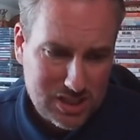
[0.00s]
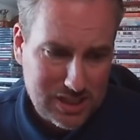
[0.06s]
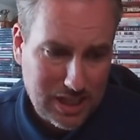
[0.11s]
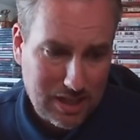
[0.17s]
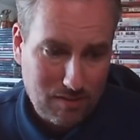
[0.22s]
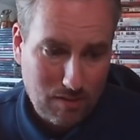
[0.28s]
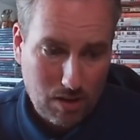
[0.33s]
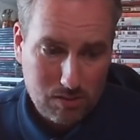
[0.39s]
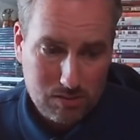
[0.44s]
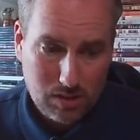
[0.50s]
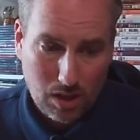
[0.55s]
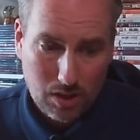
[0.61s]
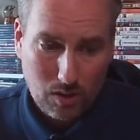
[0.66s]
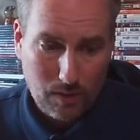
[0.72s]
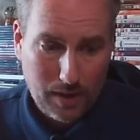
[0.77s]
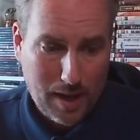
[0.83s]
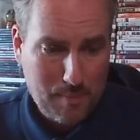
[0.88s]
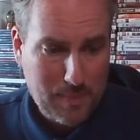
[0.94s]
0. Don't
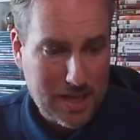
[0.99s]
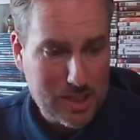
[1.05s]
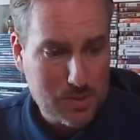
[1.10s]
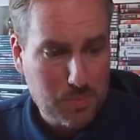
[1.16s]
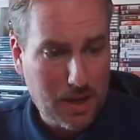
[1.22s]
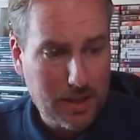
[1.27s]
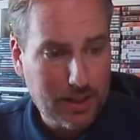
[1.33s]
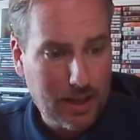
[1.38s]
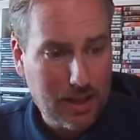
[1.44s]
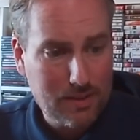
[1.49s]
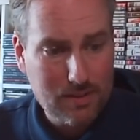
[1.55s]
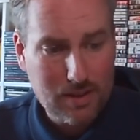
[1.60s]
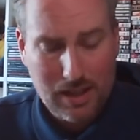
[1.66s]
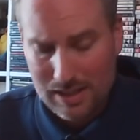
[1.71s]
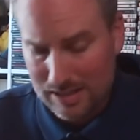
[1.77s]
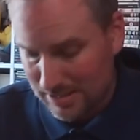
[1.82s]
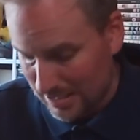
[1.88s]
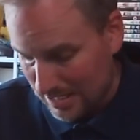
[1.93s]
know what that means, but they
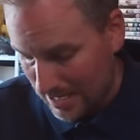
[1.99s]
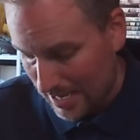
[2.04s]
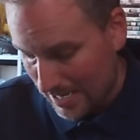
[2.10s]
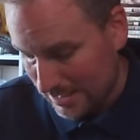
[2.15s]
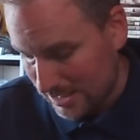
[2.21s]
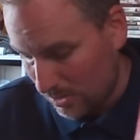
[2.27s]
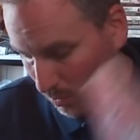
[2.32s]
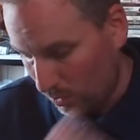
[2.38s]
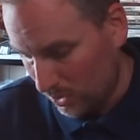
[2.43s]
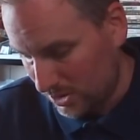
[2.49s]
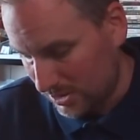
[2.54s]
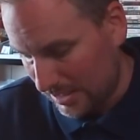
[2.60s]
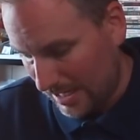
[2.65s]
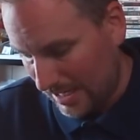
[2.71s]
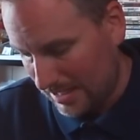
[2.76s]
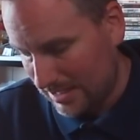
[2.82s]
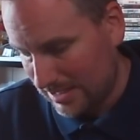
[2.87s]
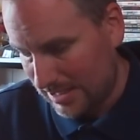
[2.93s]
in CEX it was
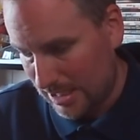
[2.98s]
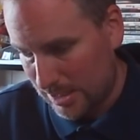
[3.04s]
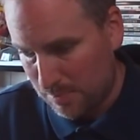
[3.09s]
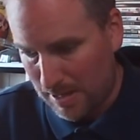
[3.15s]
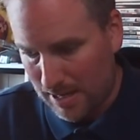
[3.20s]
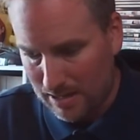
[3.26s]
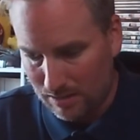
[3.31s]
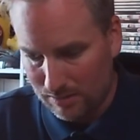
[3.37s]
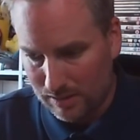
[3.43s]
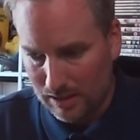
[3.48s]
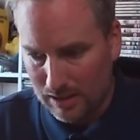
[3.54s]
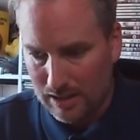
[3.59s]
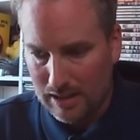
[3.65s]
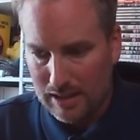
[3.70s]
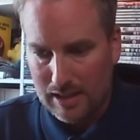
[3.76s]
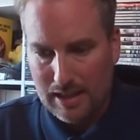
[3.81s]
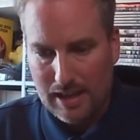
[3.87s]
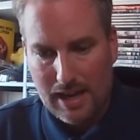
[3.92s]
saying £6.
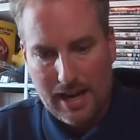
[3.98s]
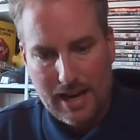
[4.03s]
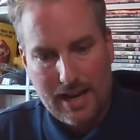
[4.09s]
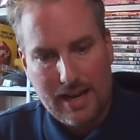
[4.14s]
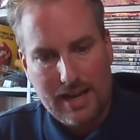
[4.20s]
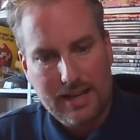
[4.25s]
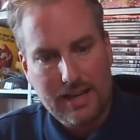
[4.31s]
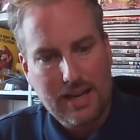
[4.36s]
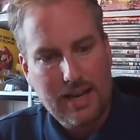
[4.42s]
And